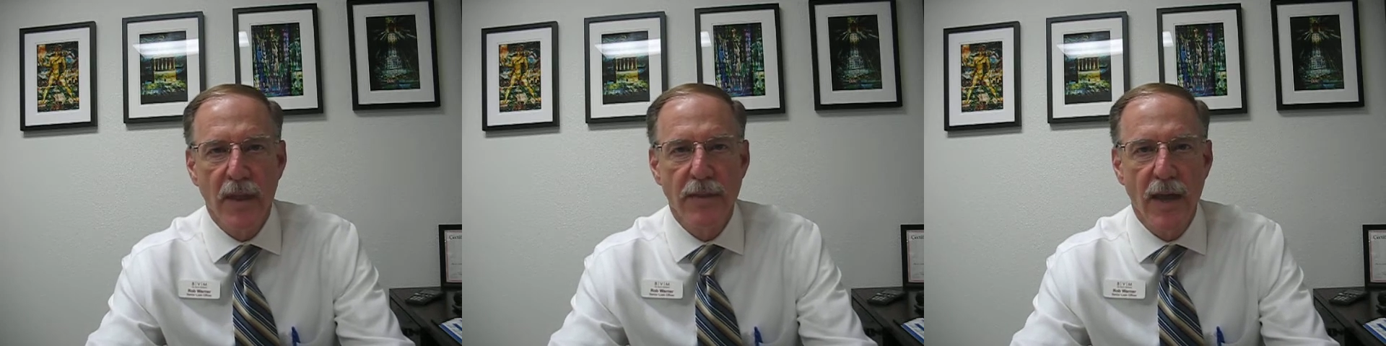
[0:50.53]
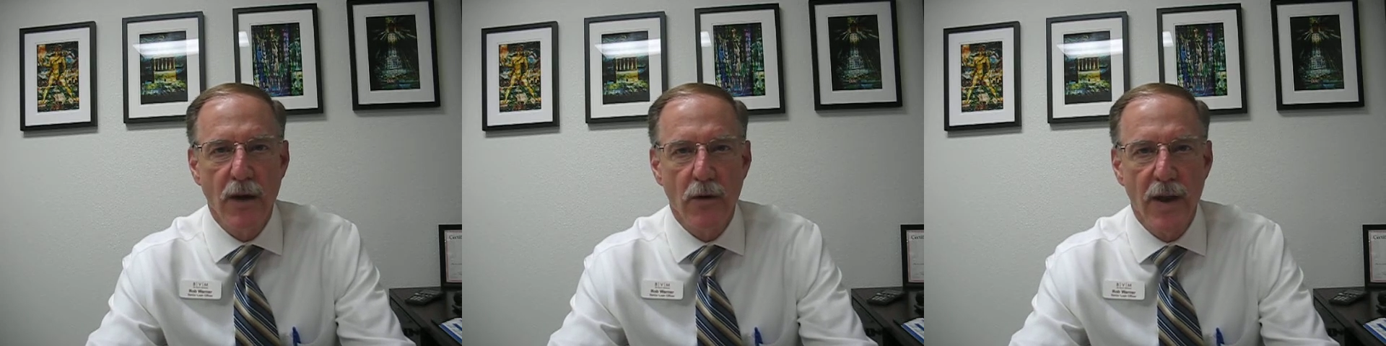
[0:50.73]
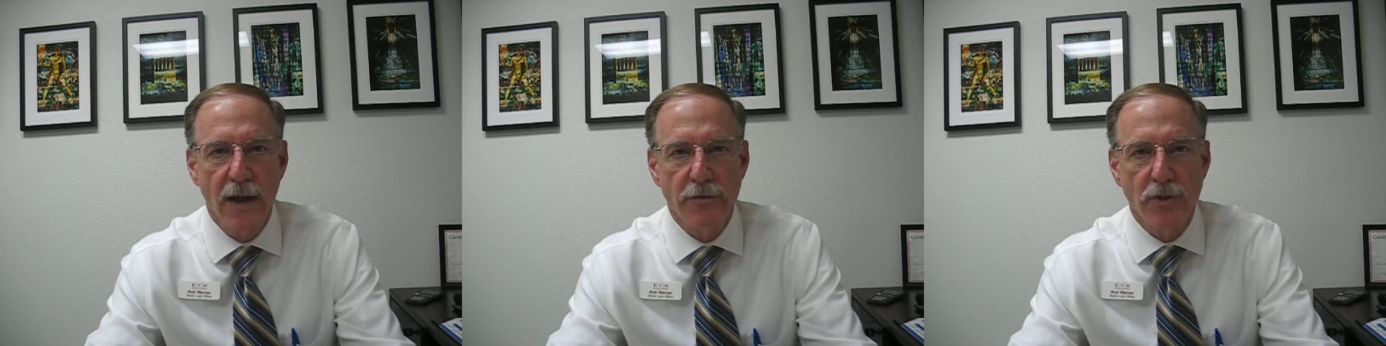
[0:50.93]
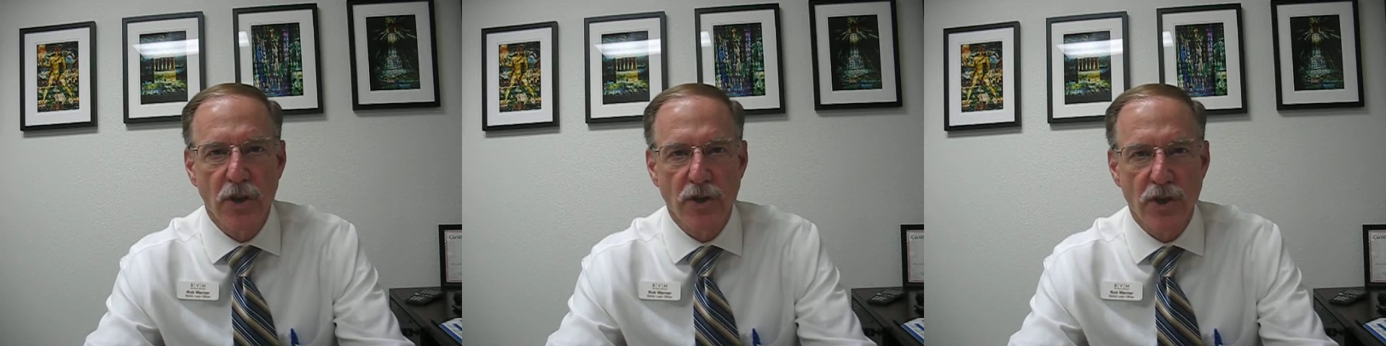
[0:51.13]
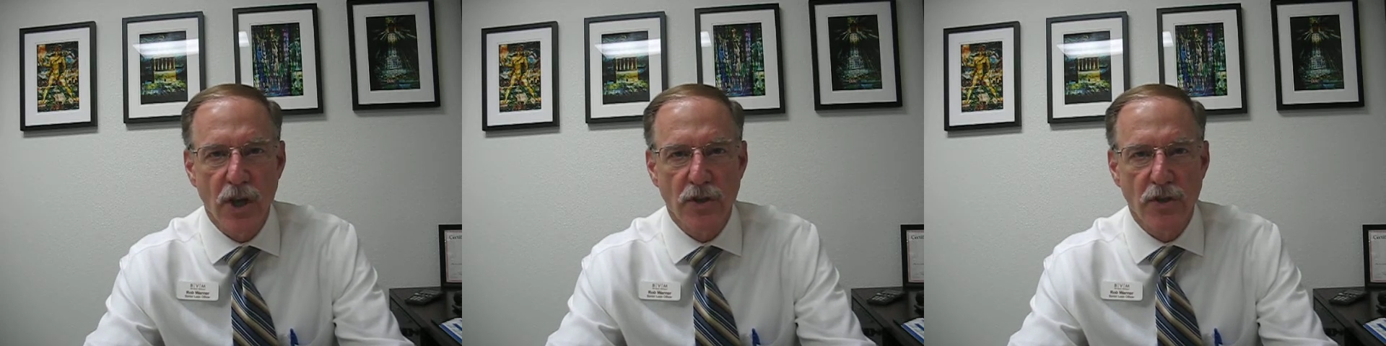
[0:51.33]
They don't have
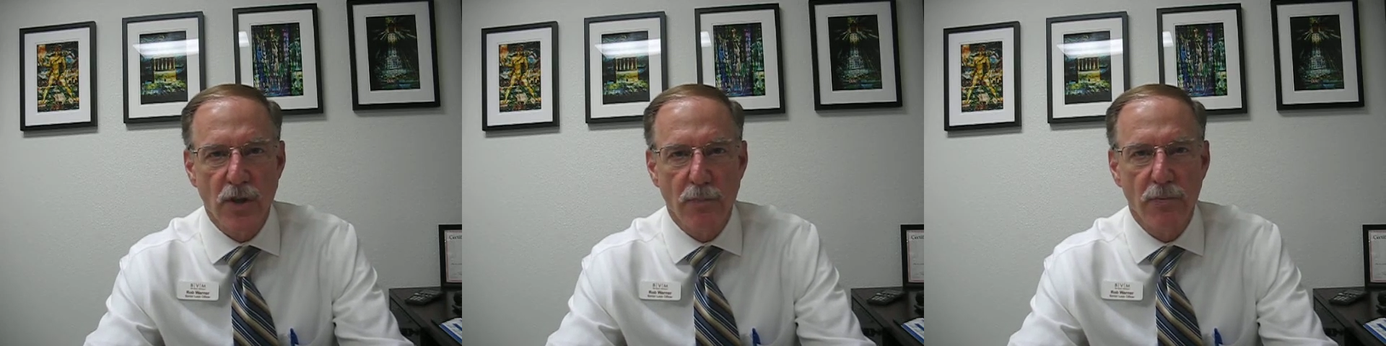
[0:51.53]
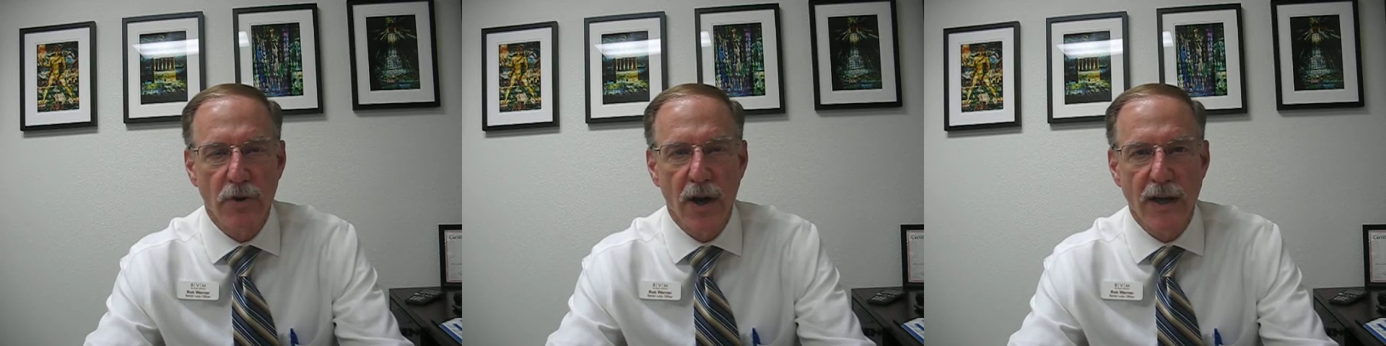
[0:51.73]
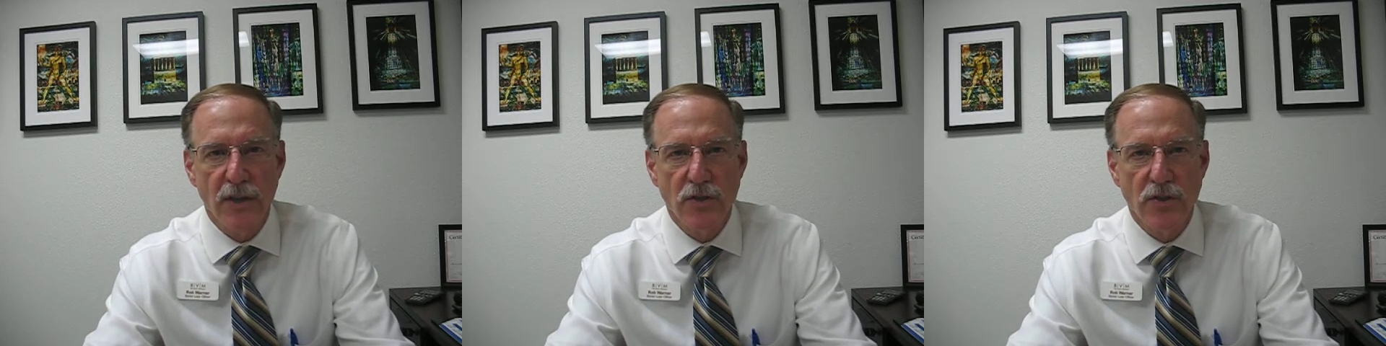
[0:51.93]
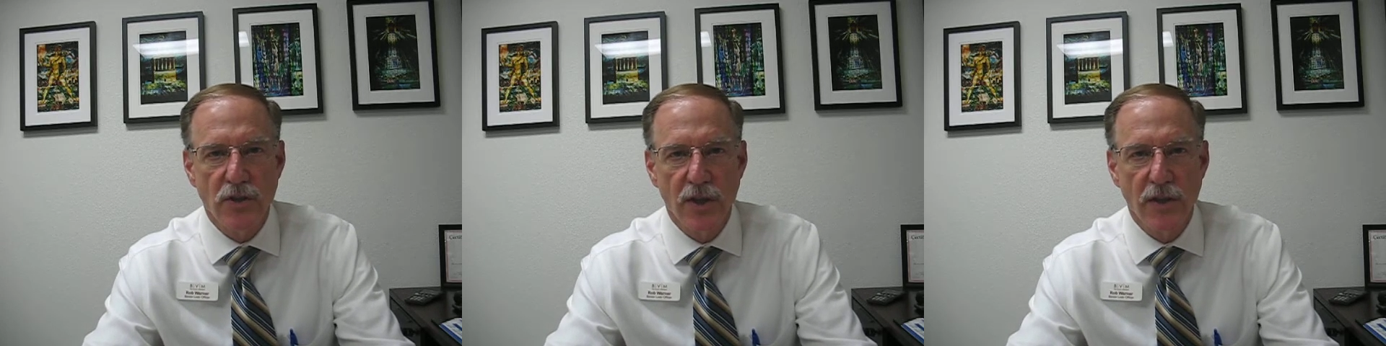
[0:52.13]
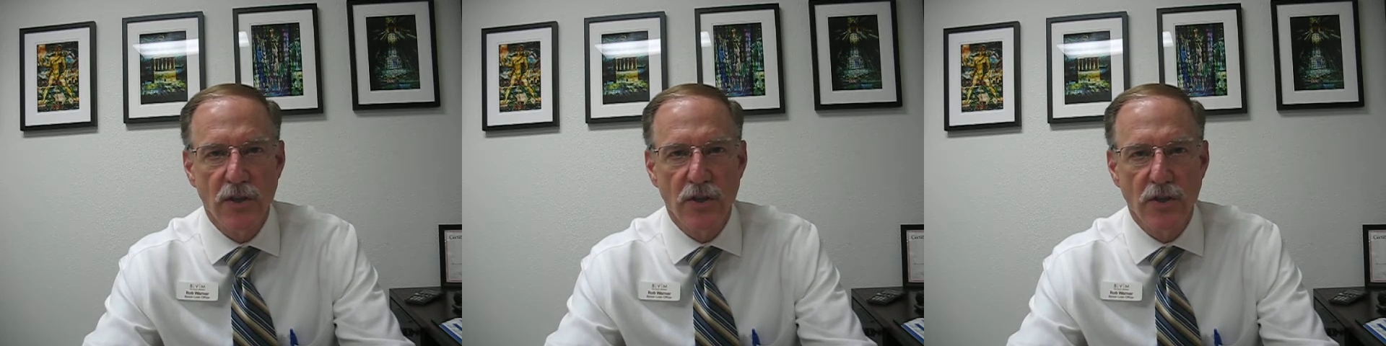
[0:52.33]
to adjust the price.
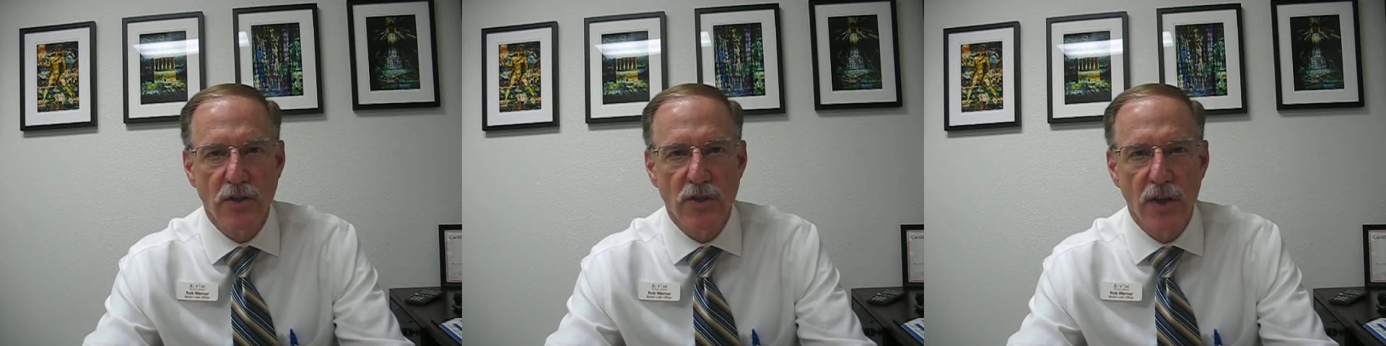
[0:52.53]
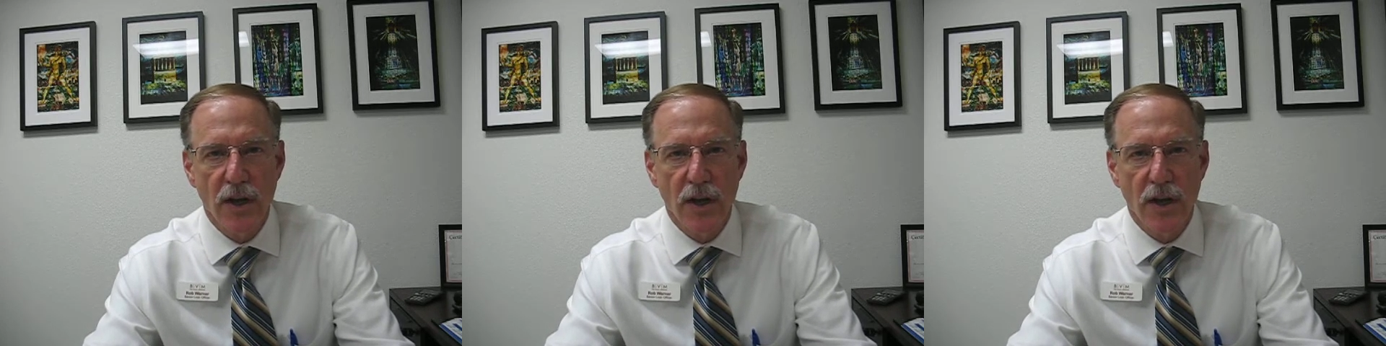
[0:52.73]
They just,